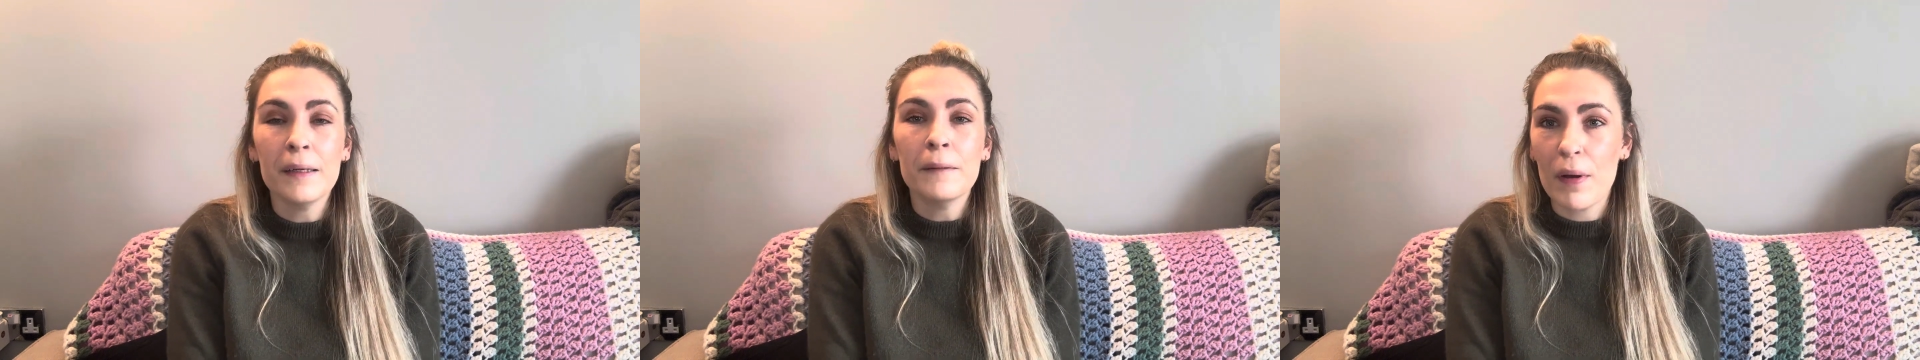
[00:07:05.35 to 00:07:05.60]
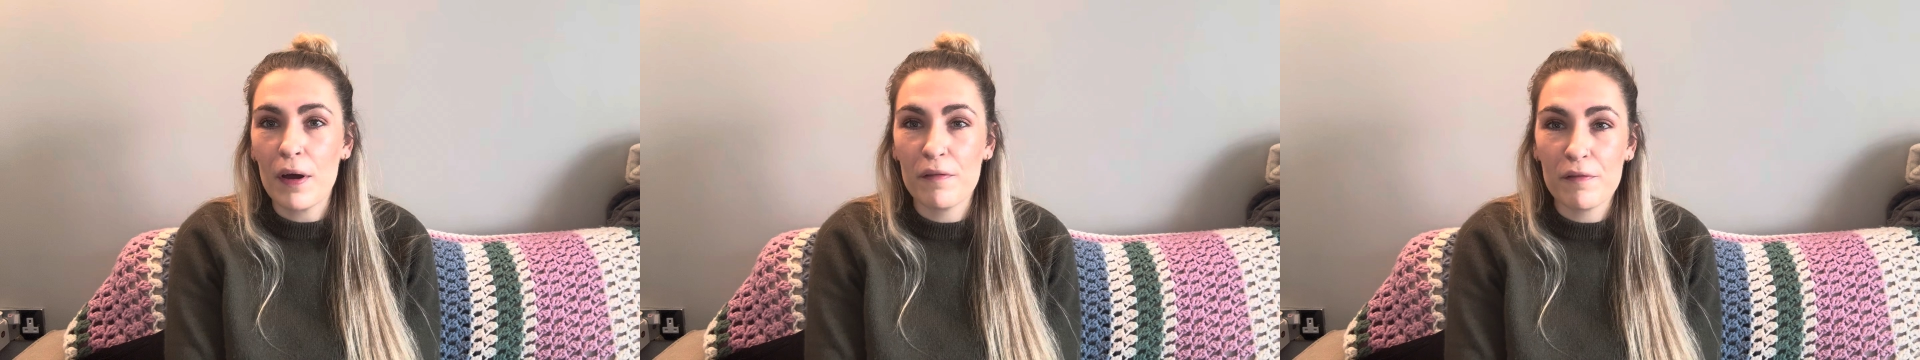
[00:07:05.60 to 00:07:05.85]

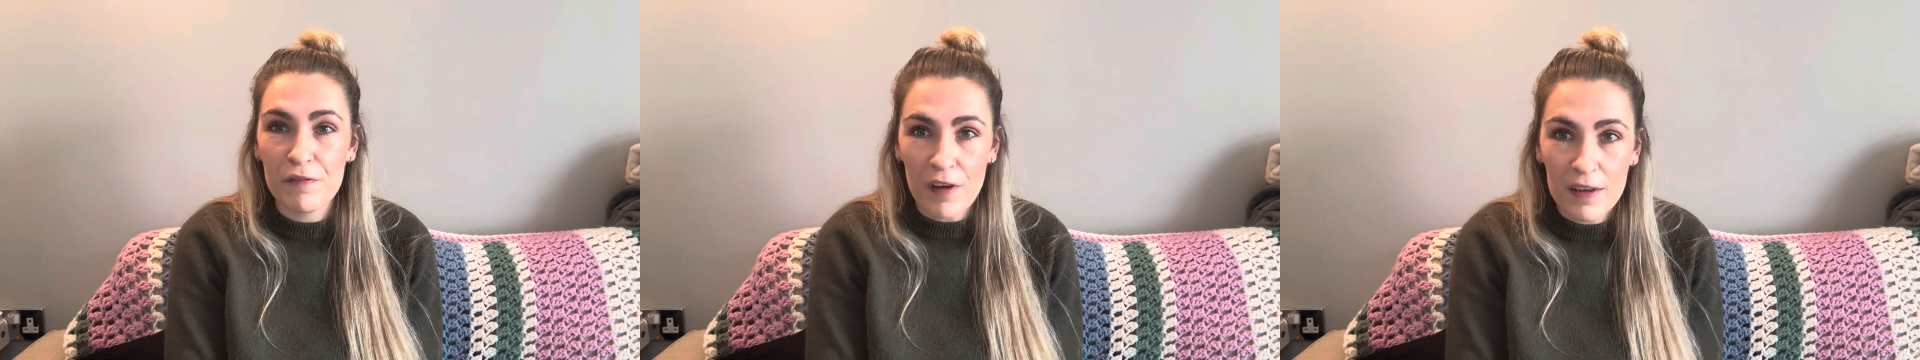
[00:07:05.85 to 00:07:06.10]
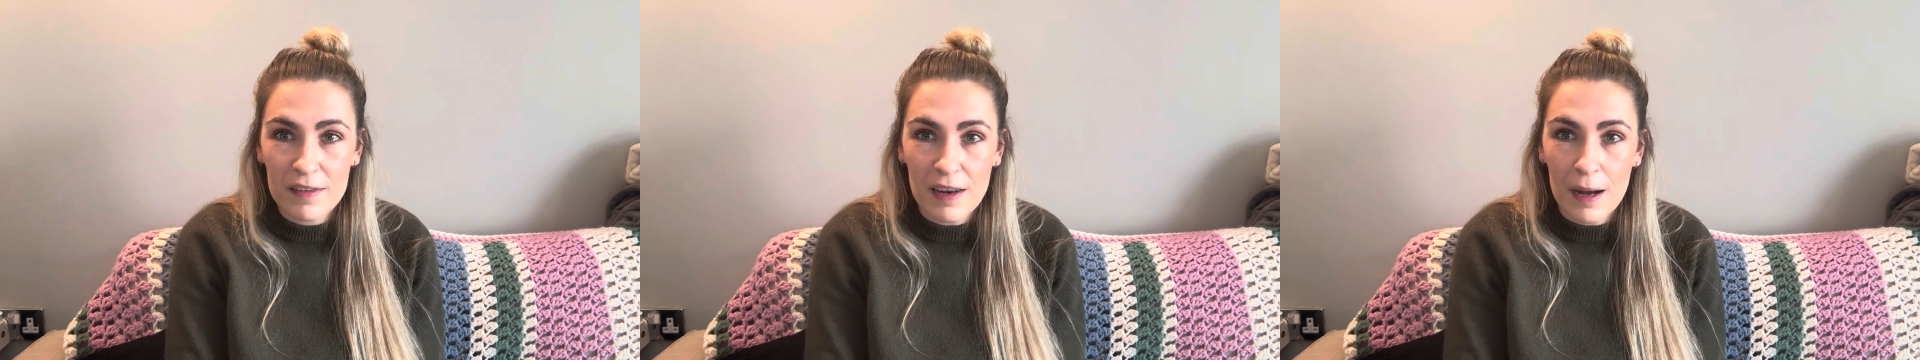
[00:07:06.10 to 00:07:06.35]
But
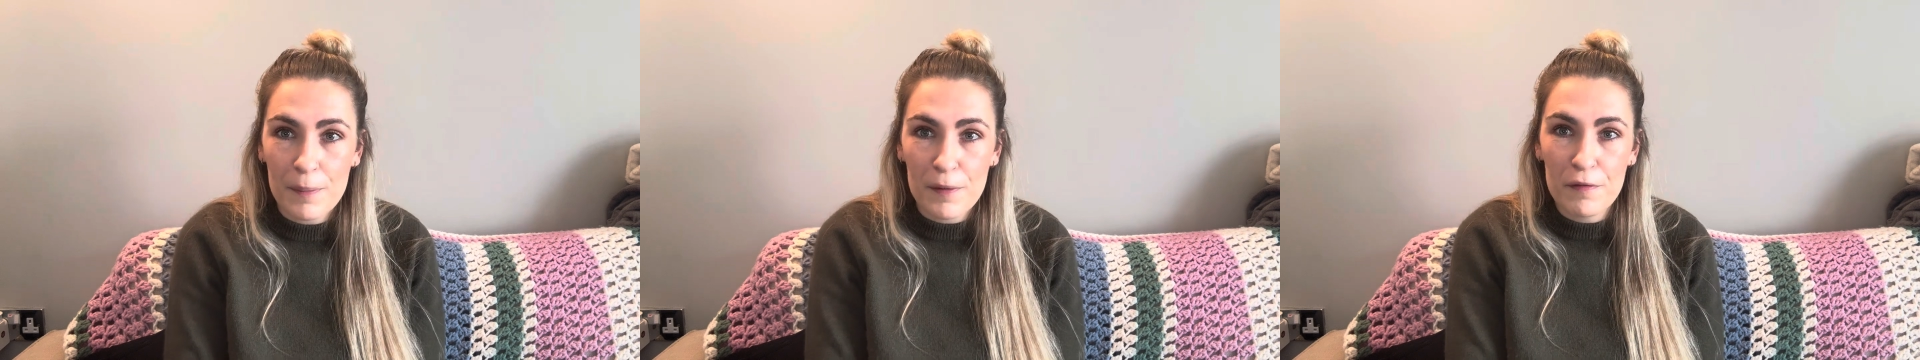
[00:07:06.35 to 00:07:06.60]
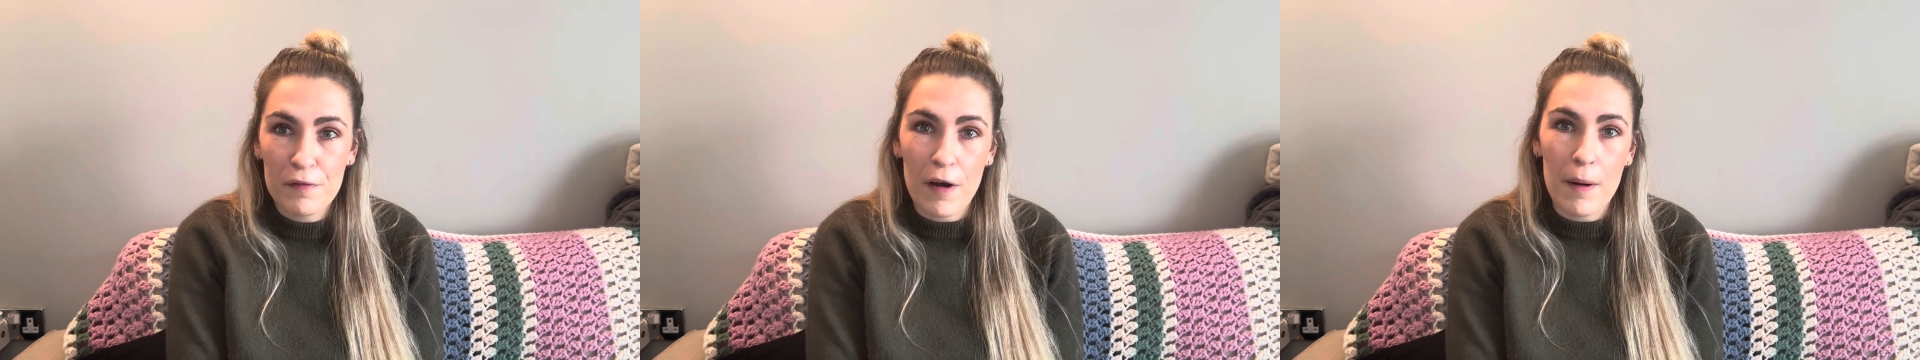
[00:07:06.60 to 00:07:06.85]
first up
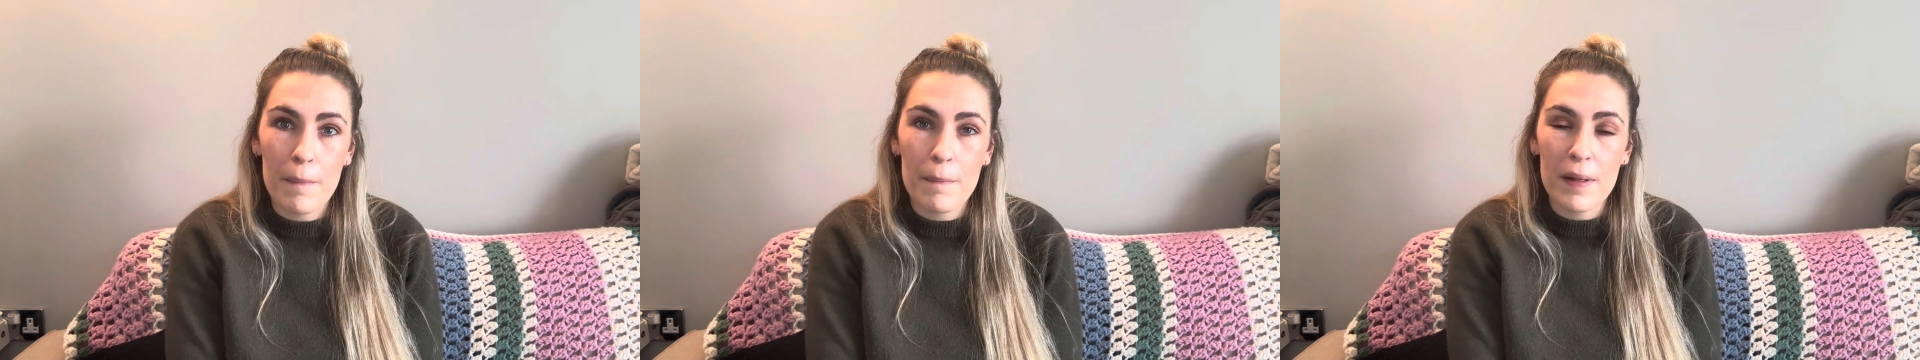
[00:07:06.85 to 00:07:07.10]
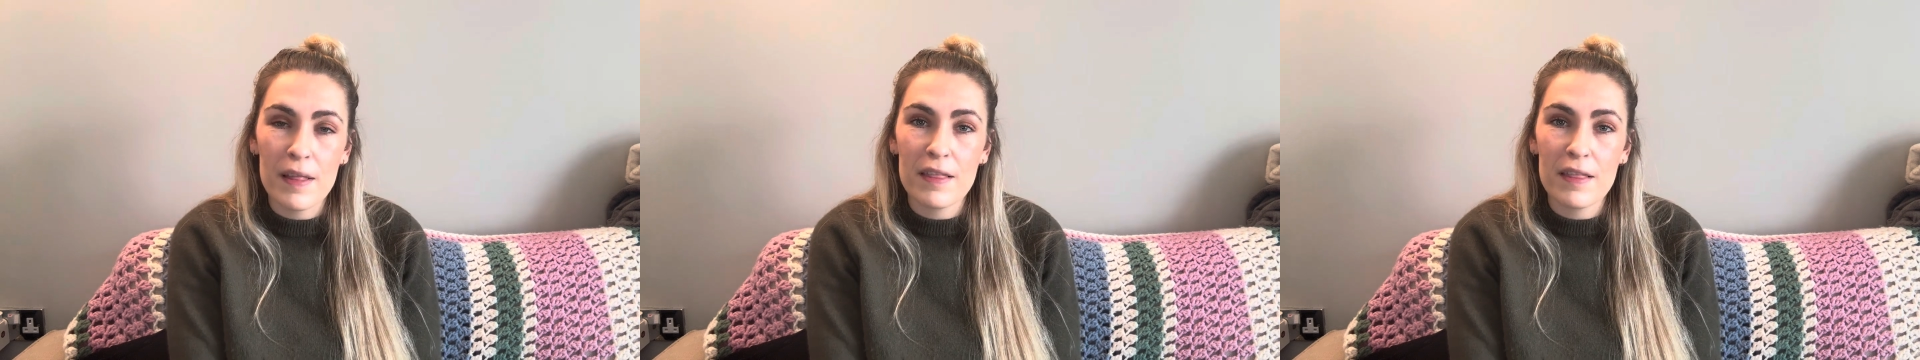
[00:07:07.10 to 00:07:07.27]
from